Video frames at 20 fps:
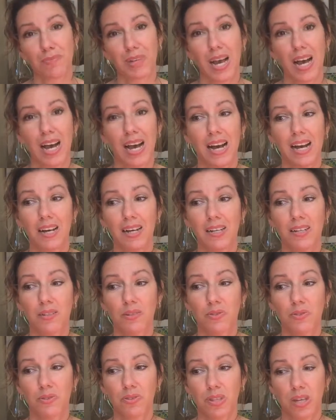And
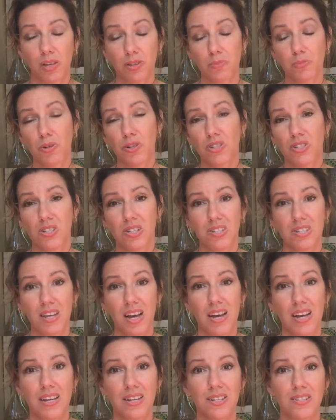the other person
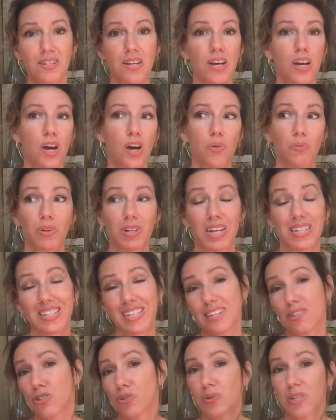says, well, I
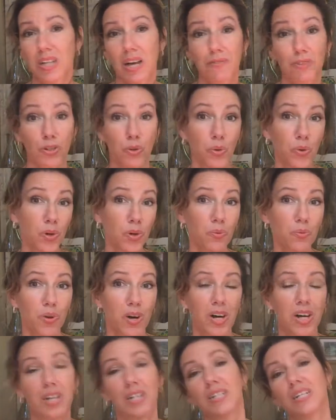can't do 11 or
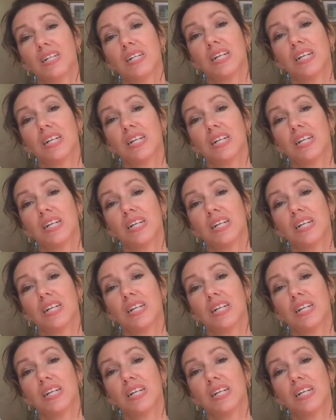1.